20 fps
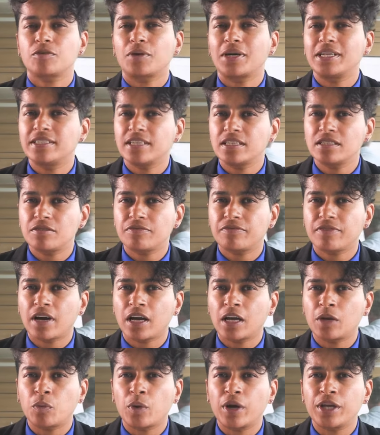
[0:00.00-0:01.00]
to
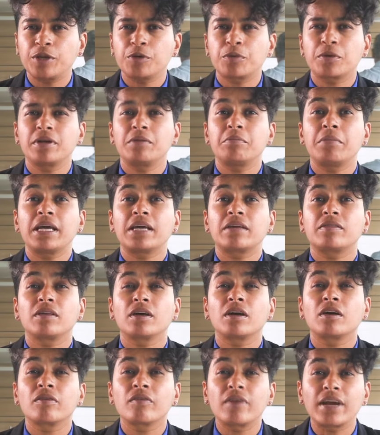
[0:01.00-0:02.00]
identify where you can make the
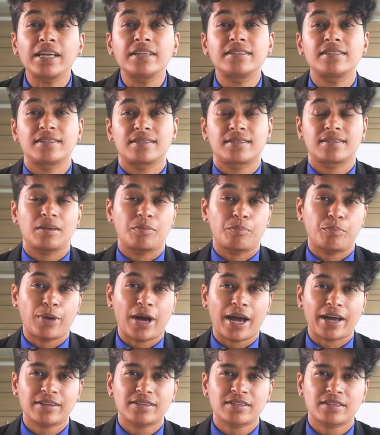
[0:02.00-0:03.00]
greatest
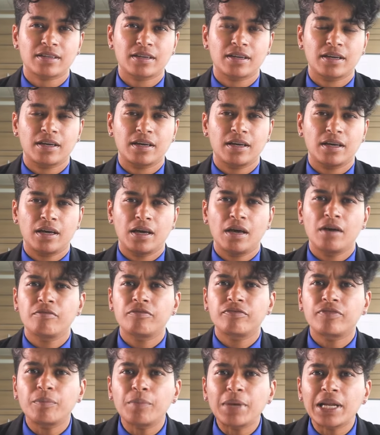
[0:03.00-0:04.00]
impact.
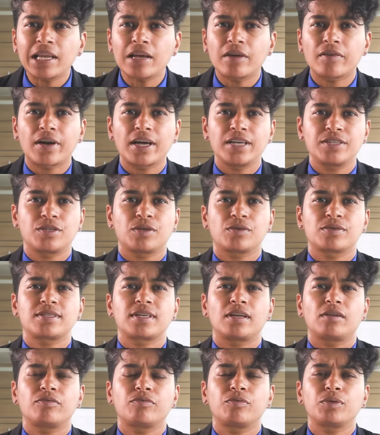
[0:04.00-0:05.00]
Familiarize
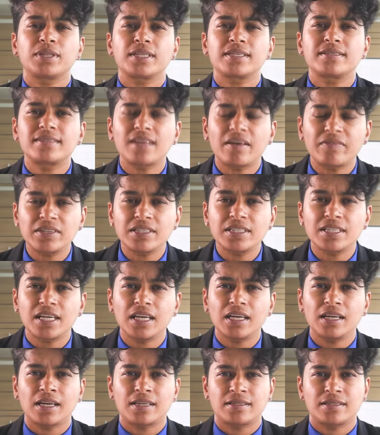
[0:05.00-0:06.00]
yourself with the
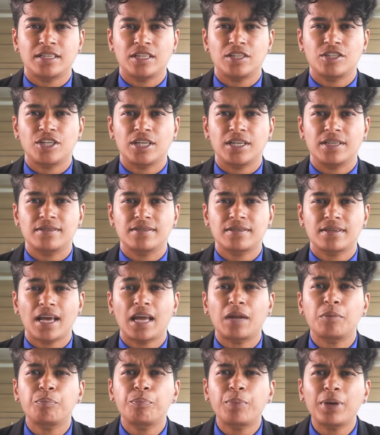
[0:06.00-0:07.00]
17 SDGs
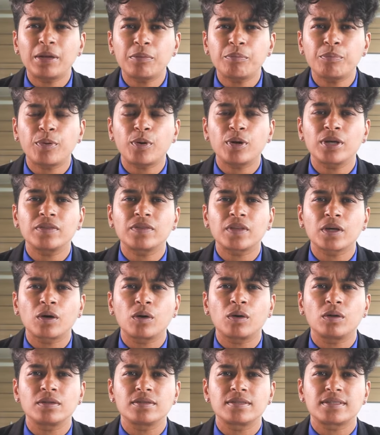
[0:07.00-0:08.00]
and pinpoint the
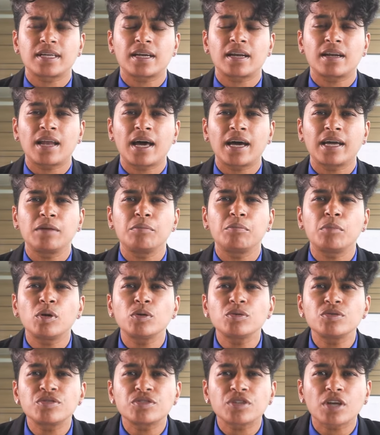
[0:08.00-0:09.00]
goals that align
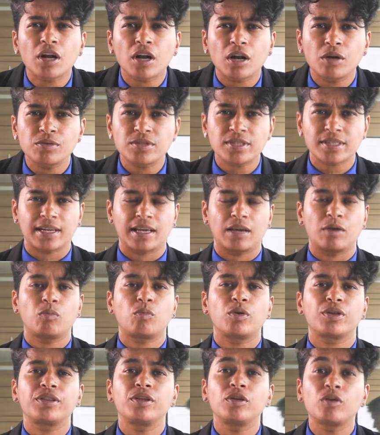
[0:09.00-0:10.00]
most closely
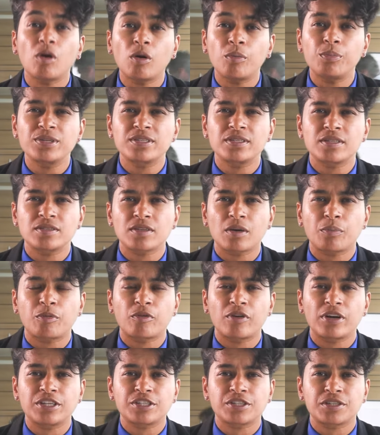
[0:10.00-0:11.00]
with your business
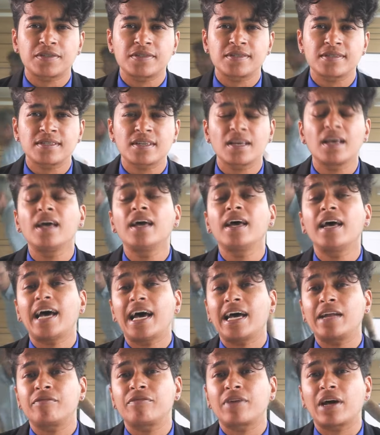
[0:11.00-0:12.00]
operations
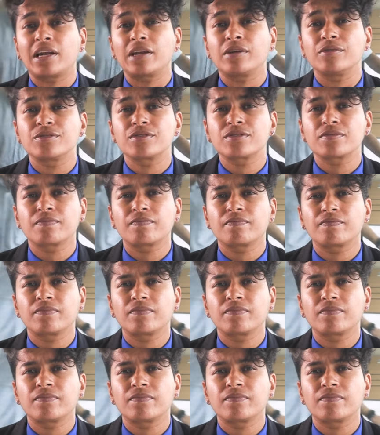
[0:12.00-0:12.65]
and values.